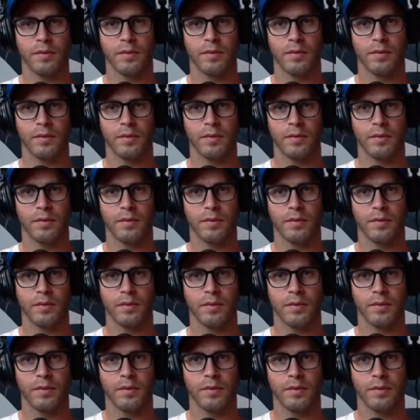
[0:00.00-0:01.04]

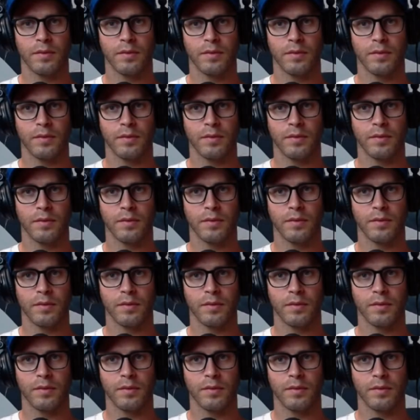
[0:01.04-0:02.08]

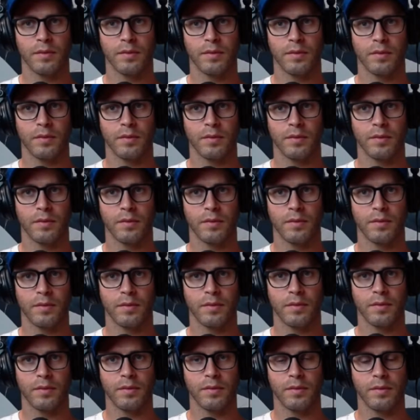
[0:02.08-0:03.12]

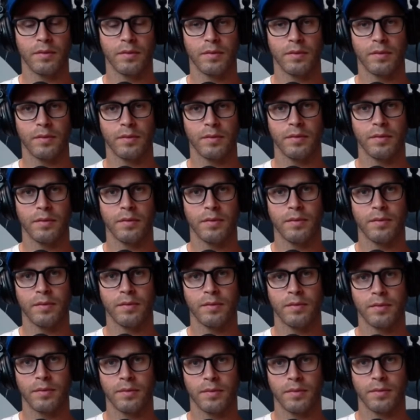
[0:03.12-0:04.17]

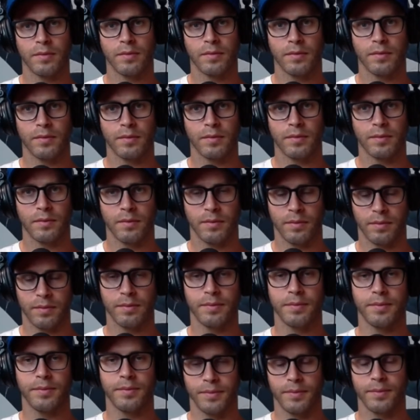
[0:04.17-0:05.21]

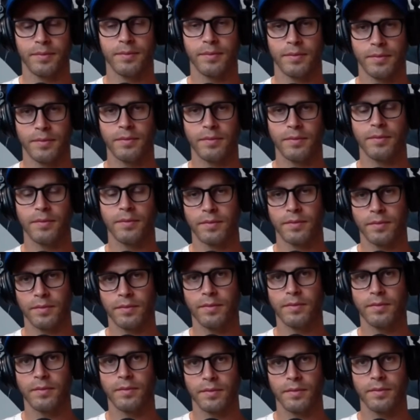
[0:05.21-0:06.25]

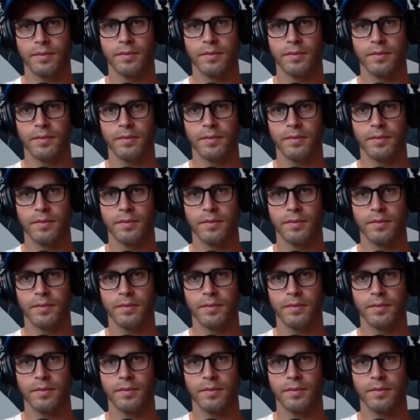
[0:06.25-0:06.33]
(silent)